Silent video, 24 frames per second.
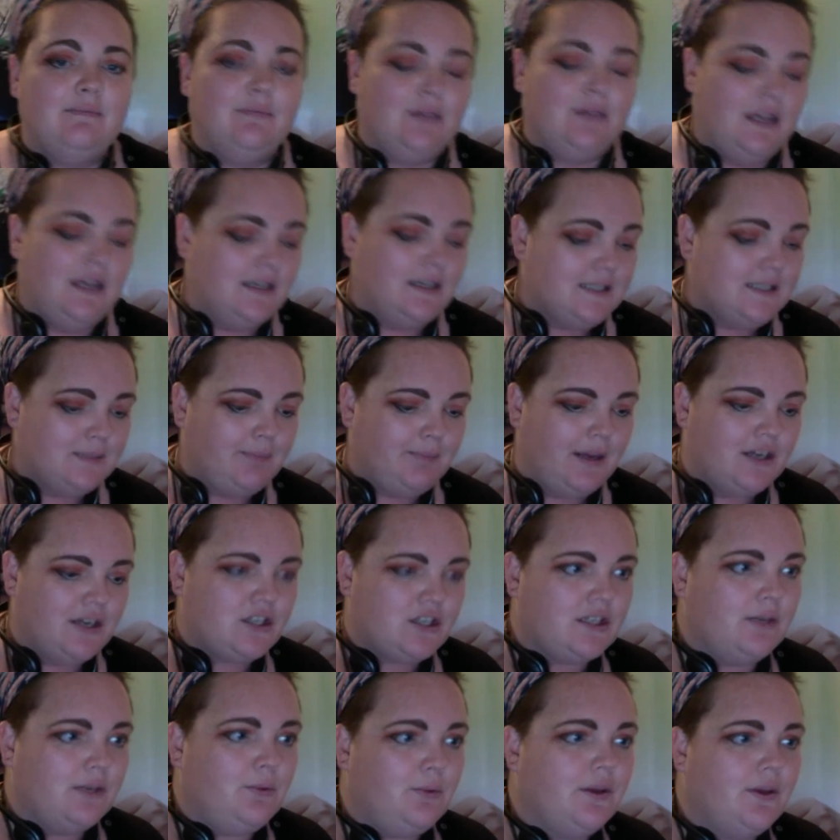
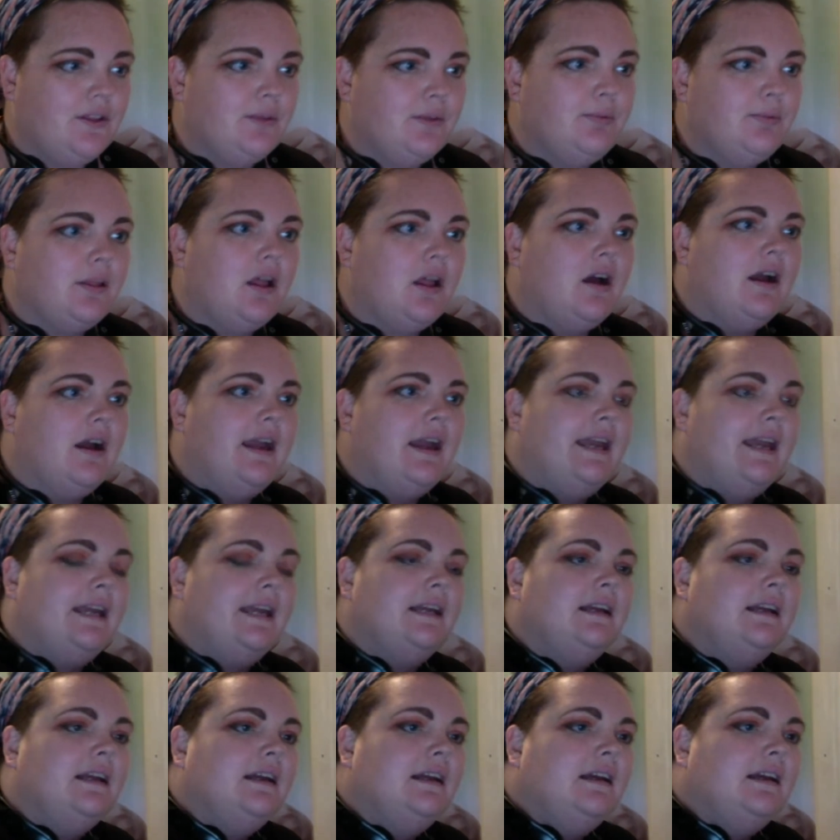especially with
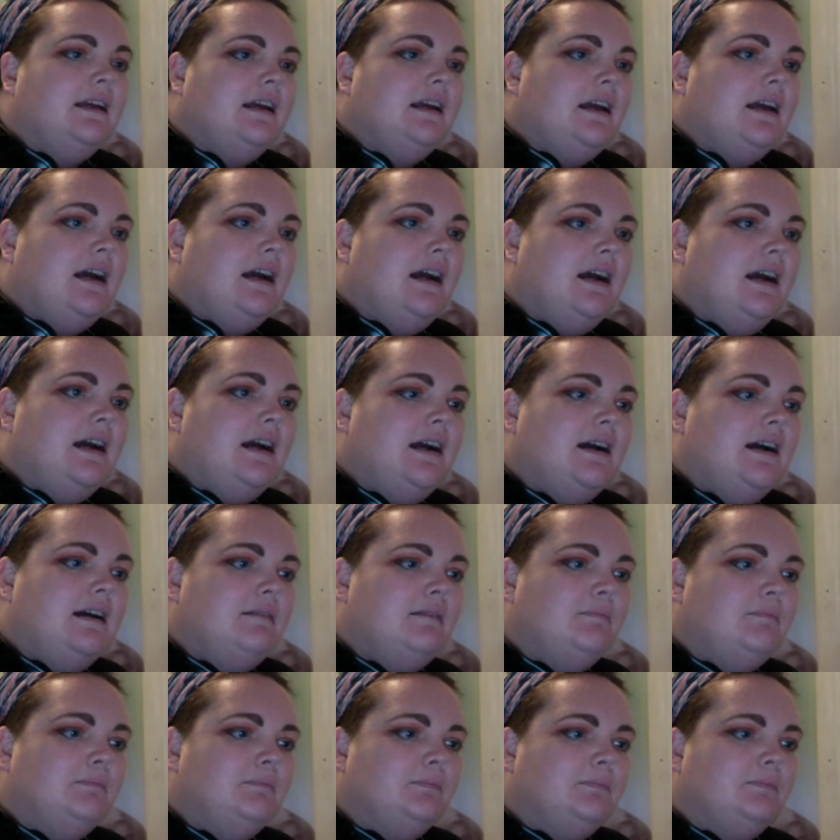applying sorry